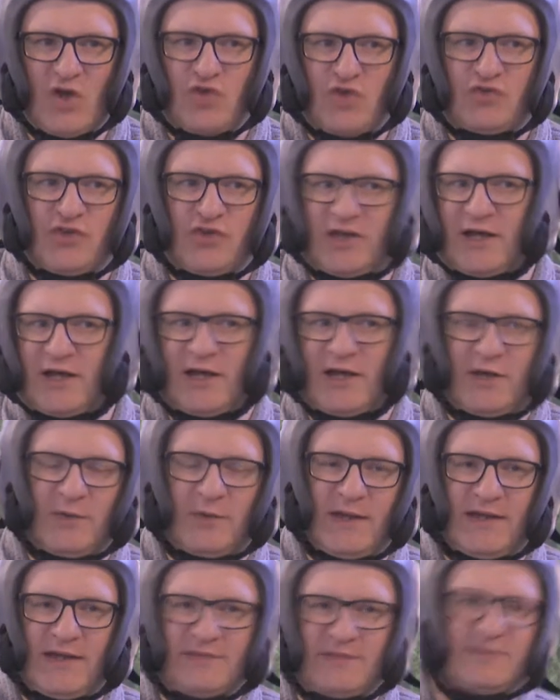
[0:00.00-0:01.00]
to go
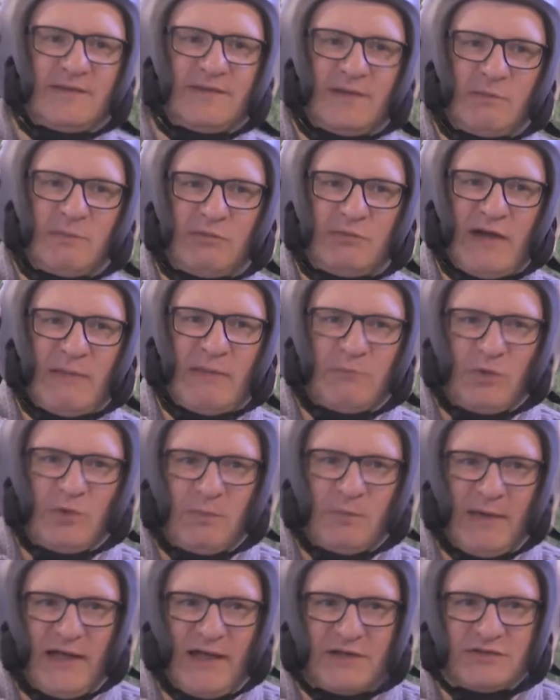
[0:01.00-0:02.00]
into the bramble
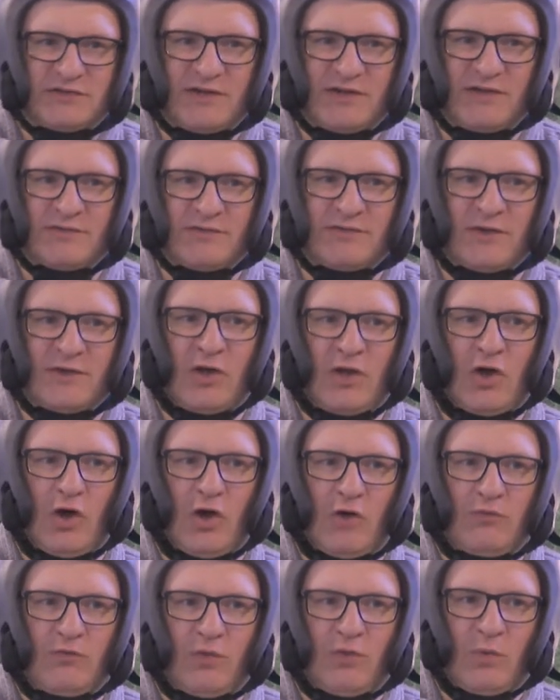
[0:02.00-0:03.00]
patches
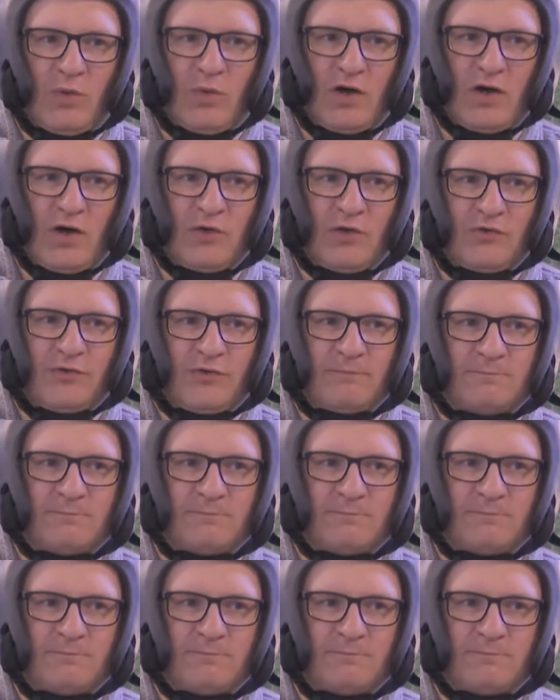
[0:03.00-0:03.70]
of the world.